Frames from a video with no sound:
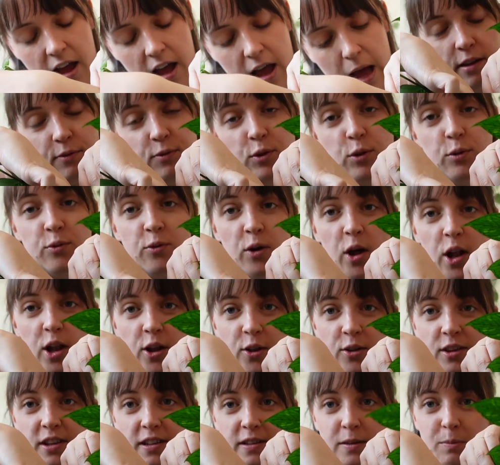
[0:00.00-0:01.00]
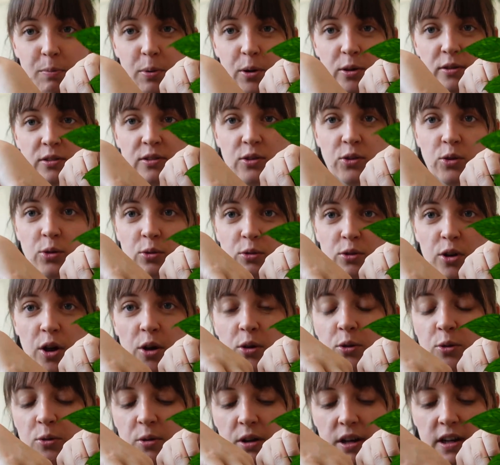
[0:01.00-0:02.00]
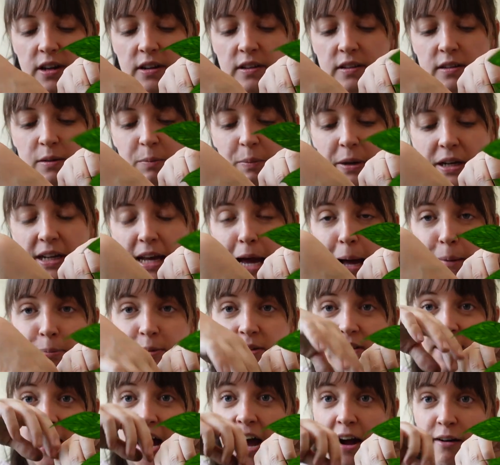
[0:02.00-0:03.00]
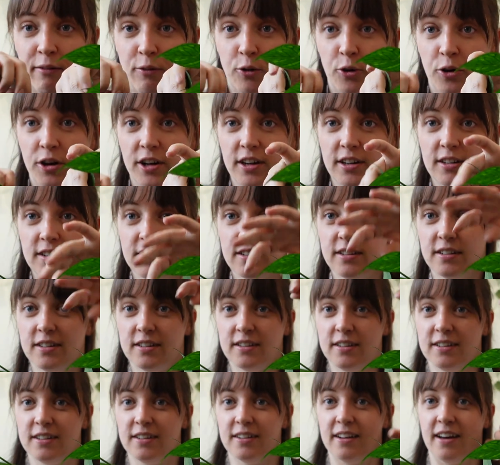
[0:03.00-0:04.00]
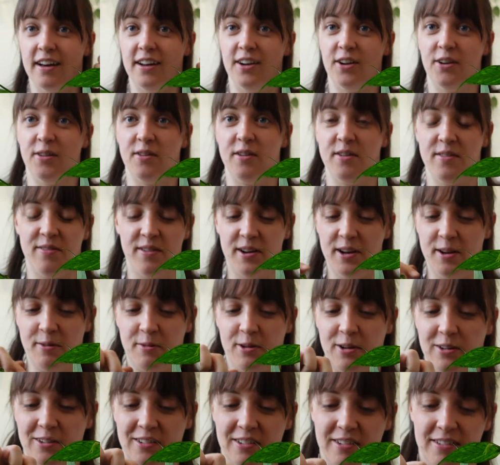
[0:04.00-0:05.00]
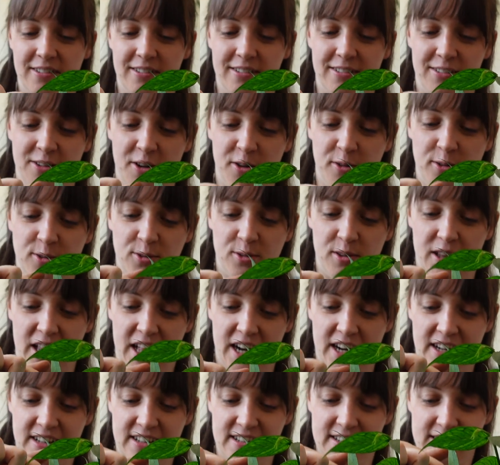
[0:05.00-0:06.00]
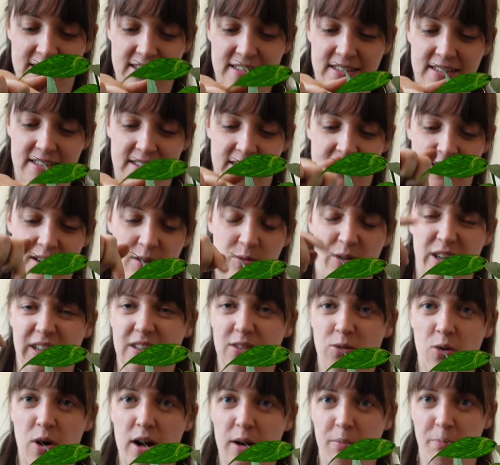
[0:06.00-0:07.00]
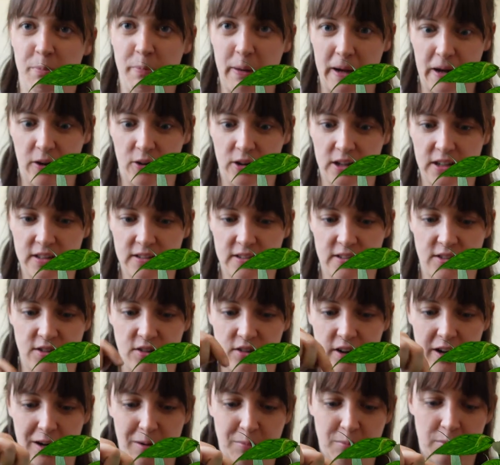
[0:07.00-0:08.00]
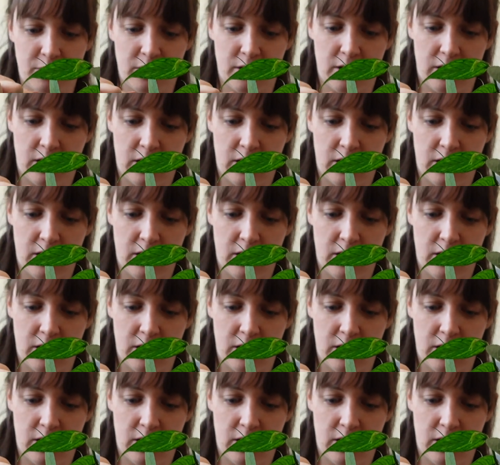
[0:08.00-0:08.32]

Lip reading: If you follow this person, you'll know who it is, but Captain Aroid, I don't know if anyone knows who that is. He's quite big on Instagram.